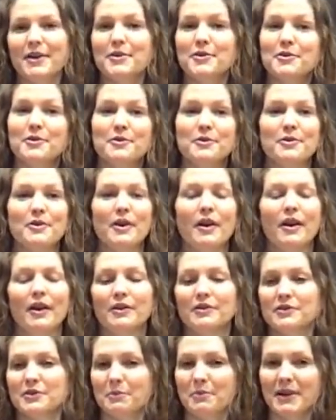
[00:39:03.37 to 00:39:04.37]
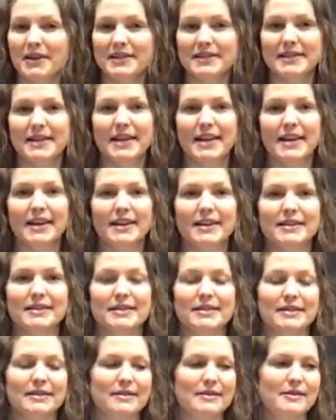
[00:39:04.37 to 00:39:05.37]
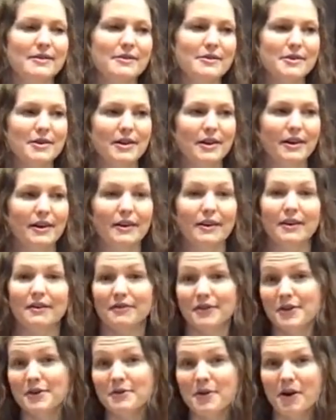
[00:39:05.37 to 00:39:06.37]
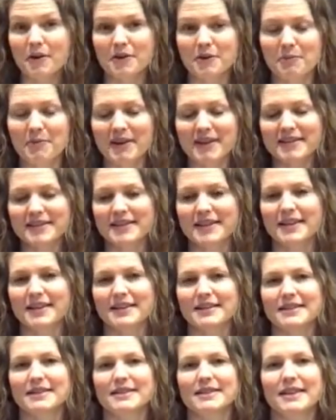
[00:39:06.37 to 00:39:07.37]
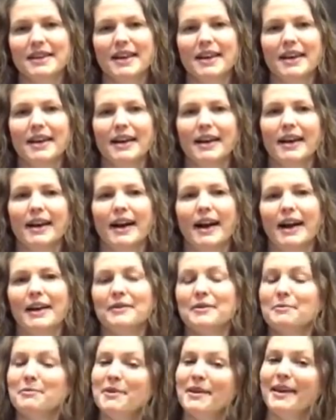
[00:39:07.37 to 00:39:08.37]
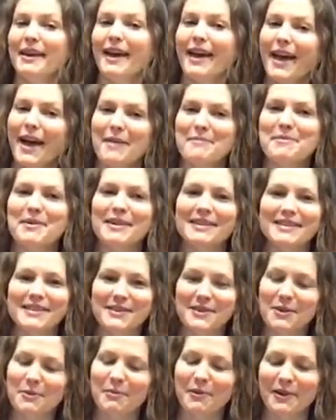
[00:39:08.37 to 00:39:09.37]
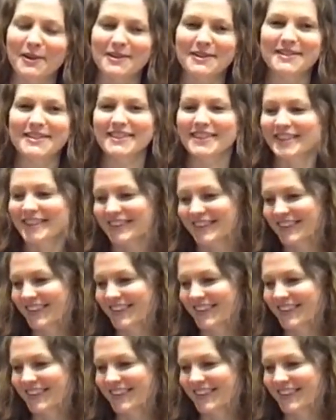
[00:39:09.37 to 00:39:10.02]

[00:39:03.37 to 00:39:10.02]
who owns a business, or if you own a business, I would be happy to do your books.